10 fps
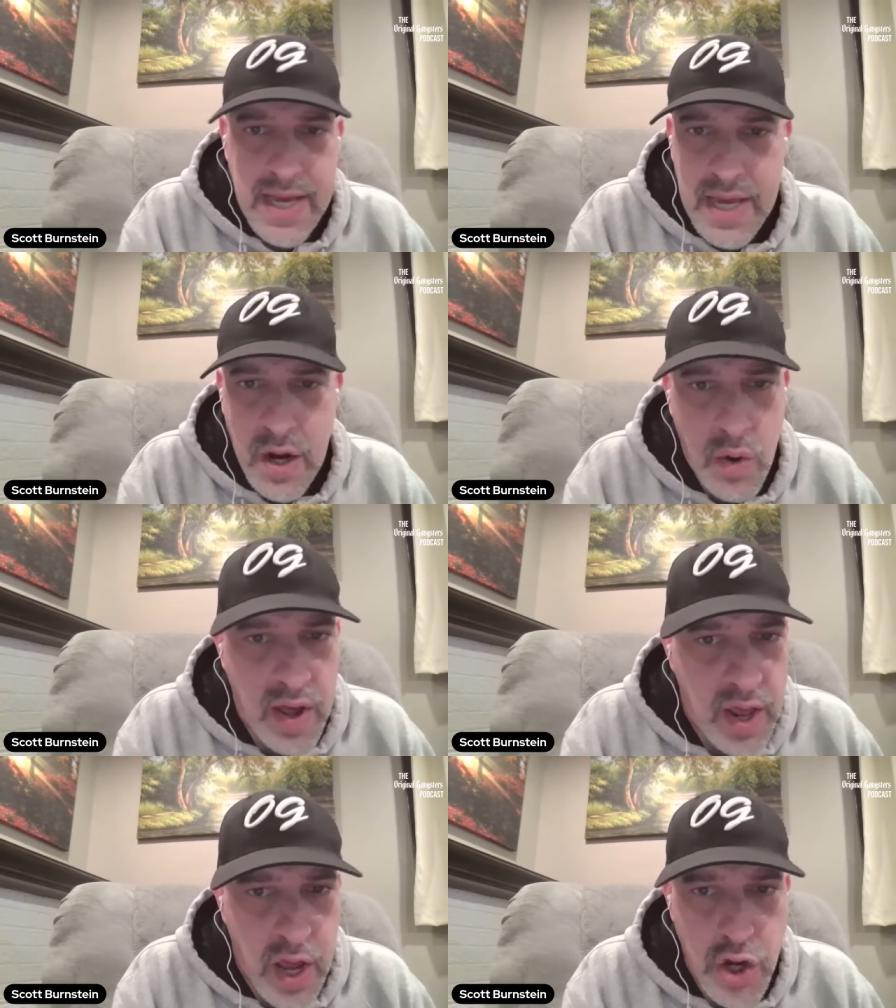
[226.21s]
you know,
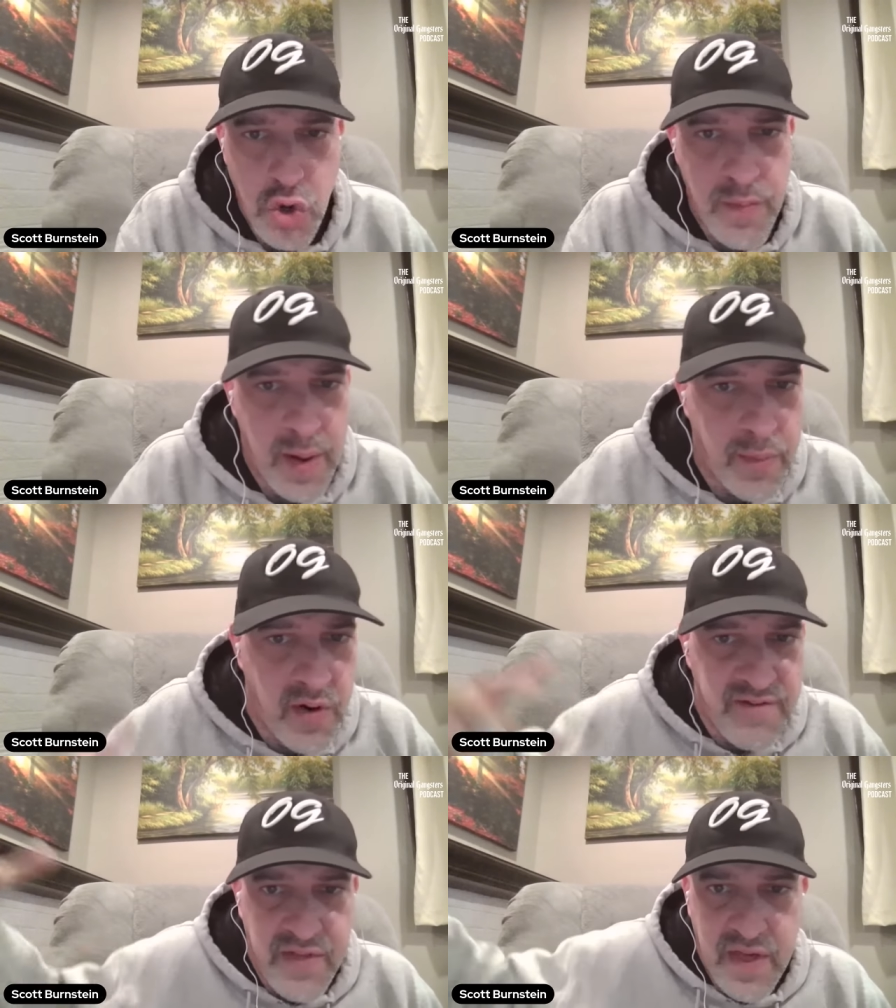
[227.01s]
a new member
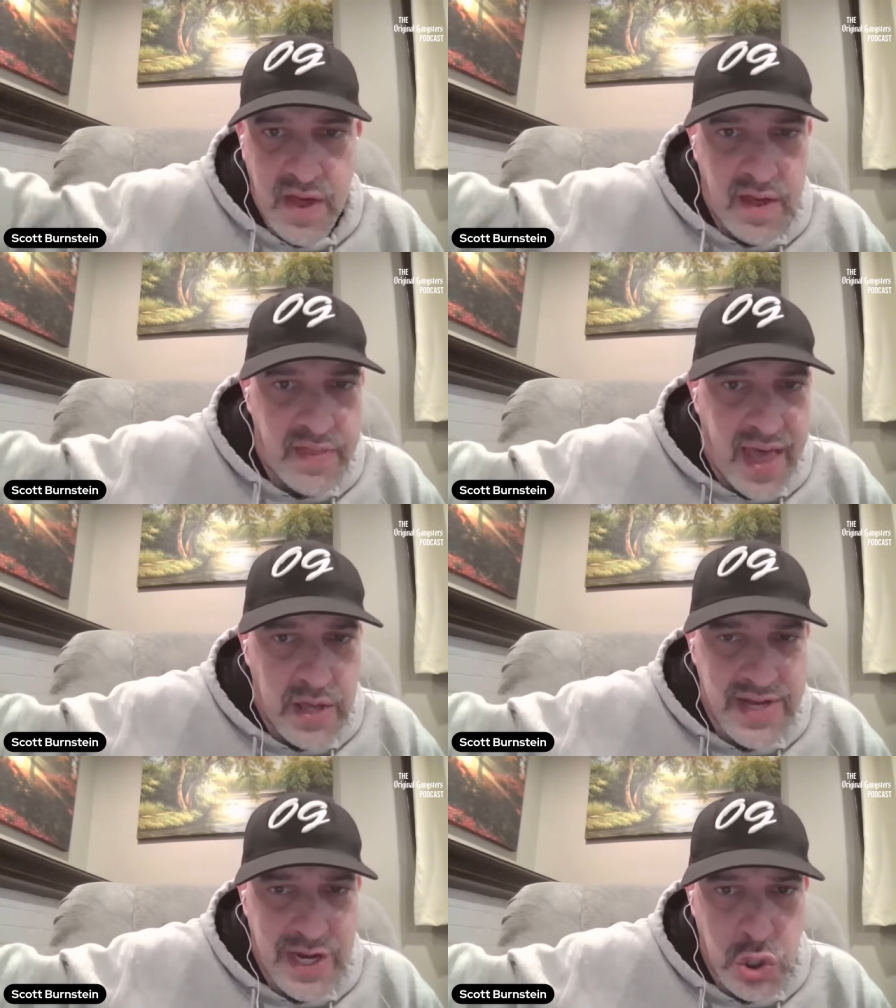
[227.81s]
of the
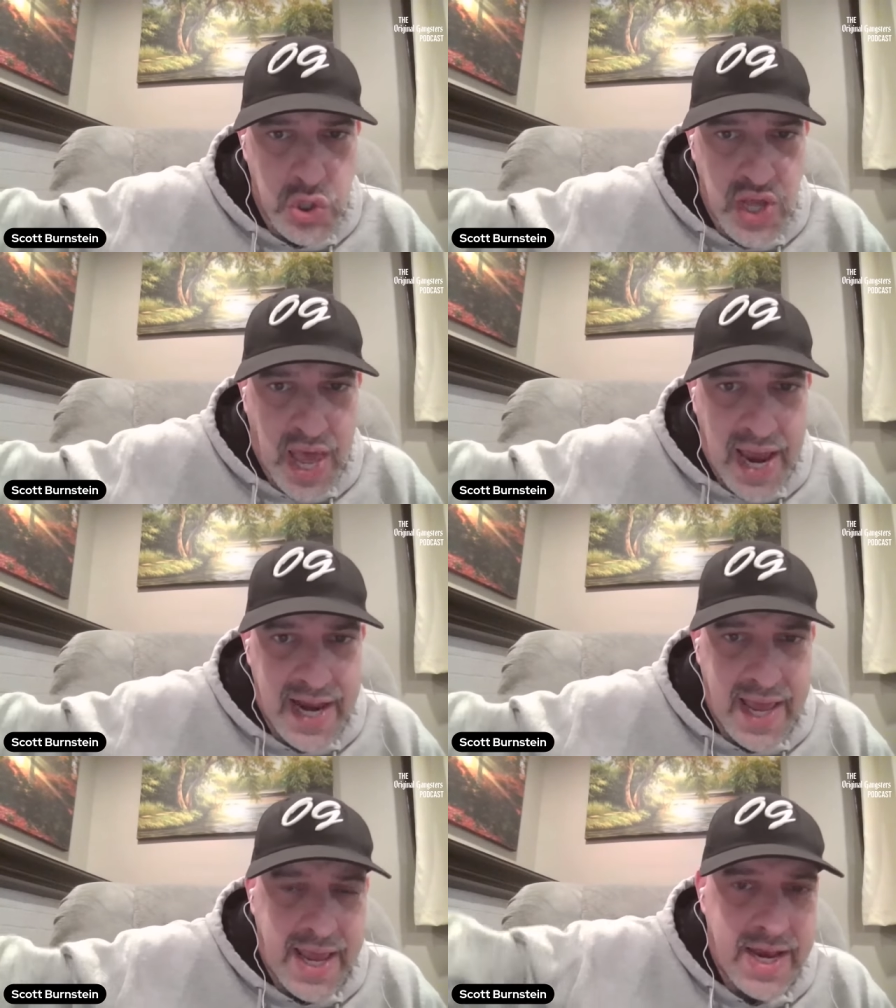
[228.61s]
Hells Angels
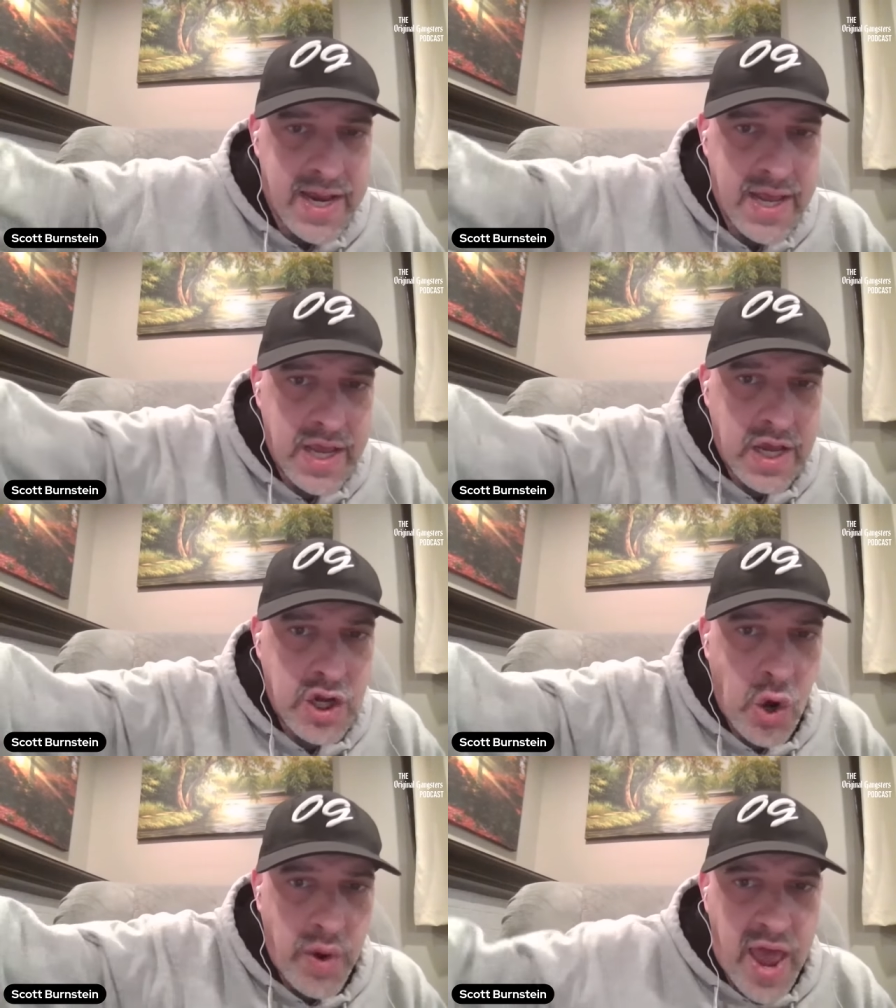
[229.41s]
side and
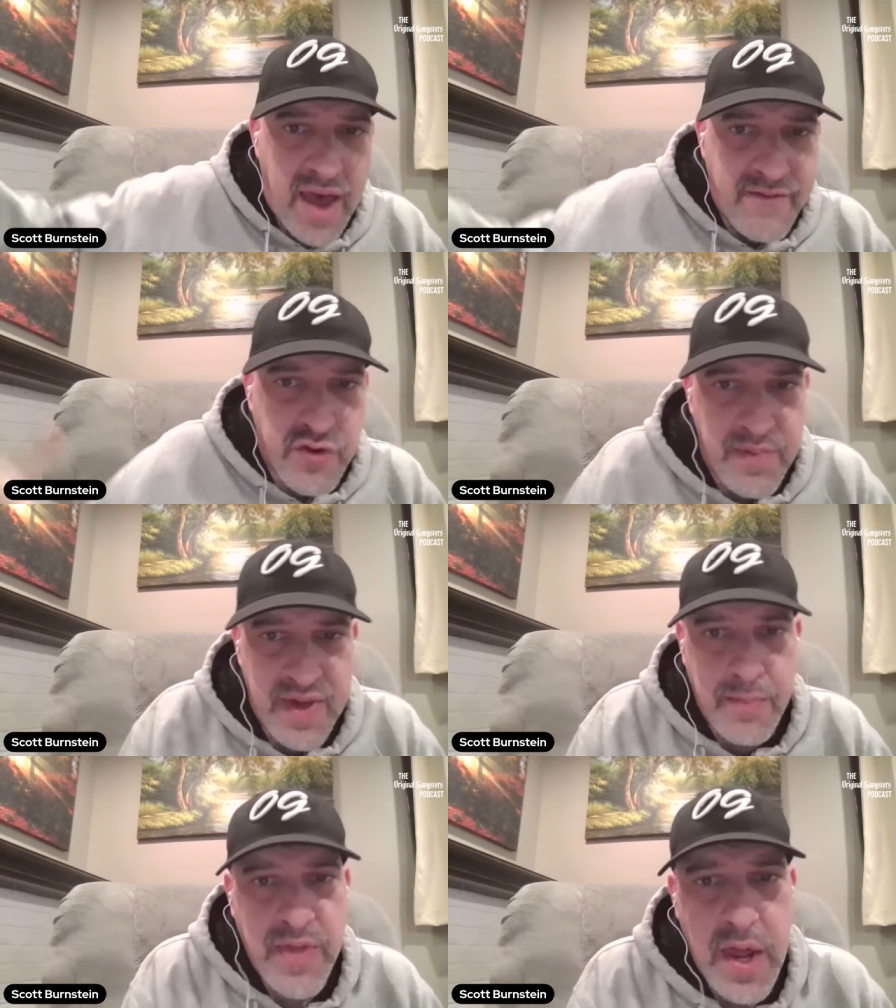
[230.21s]
going after
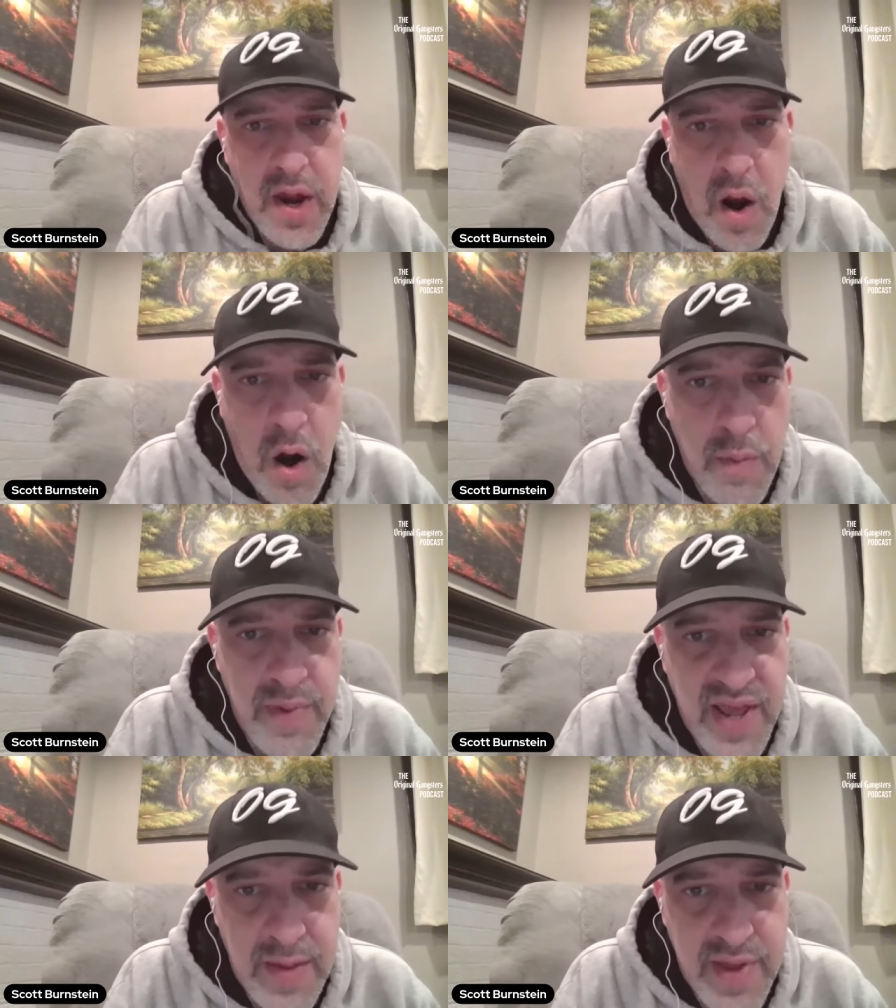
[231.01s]
people that harmed
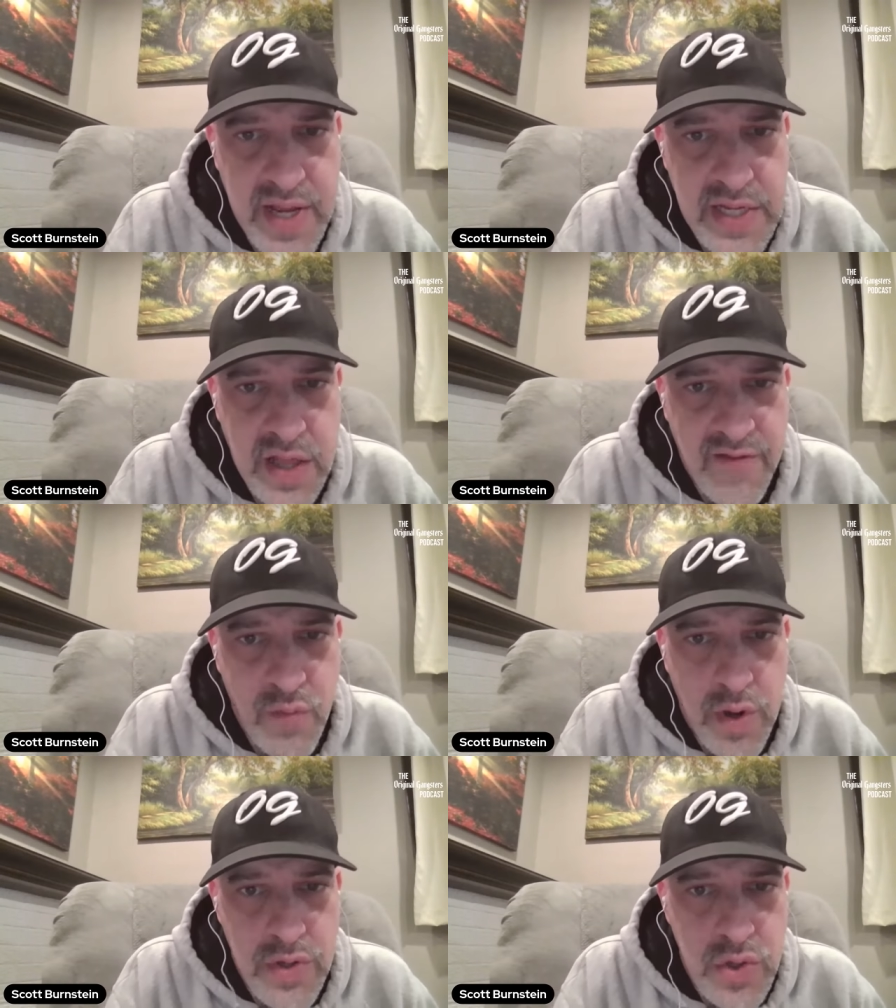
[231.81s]
him and his loved
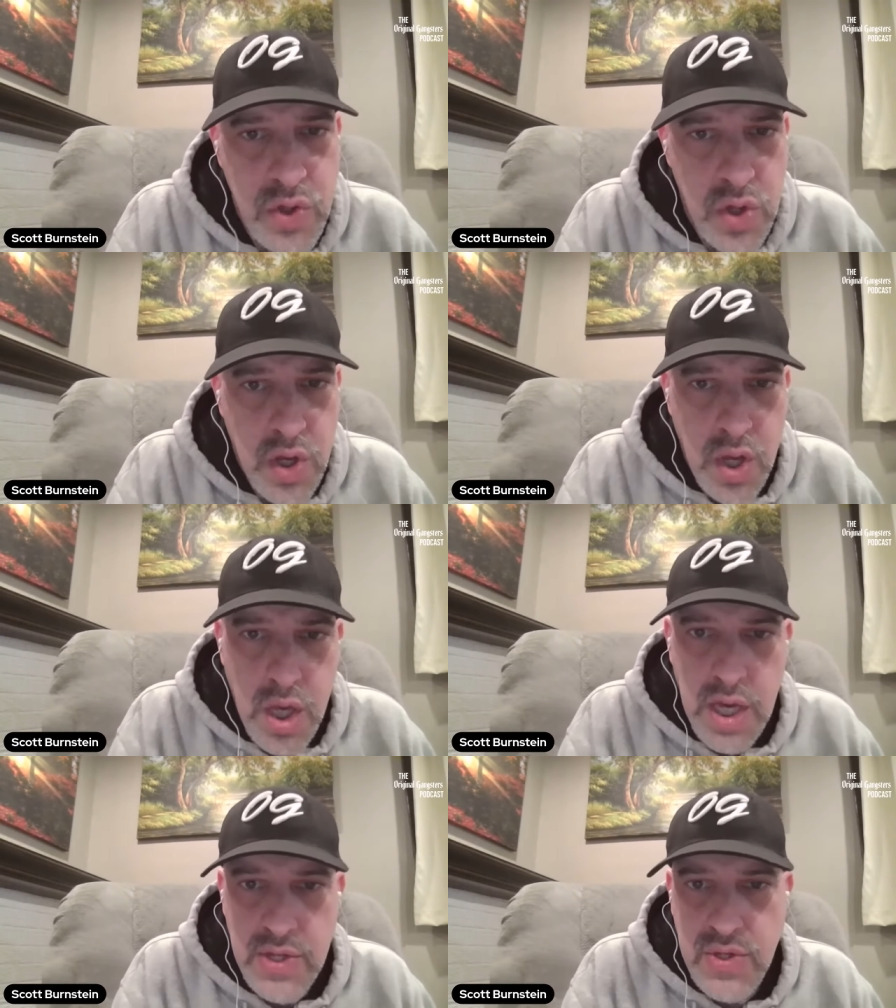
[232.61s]
ones?
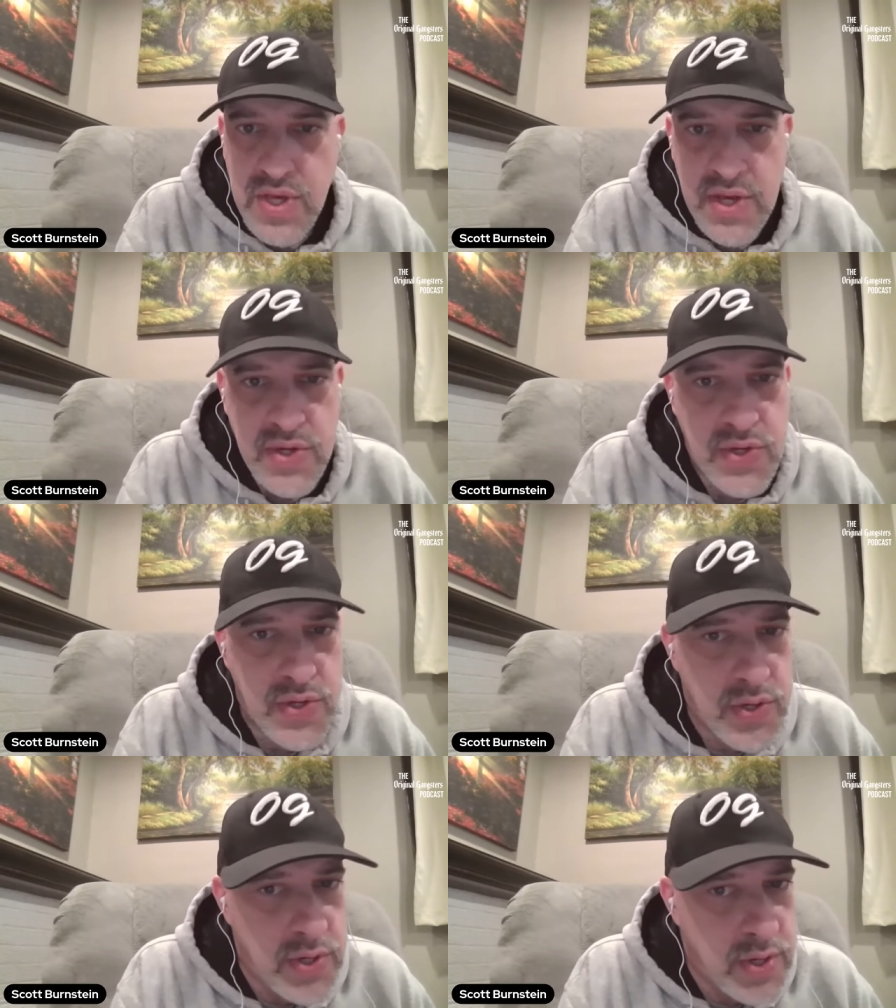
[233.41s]
Is this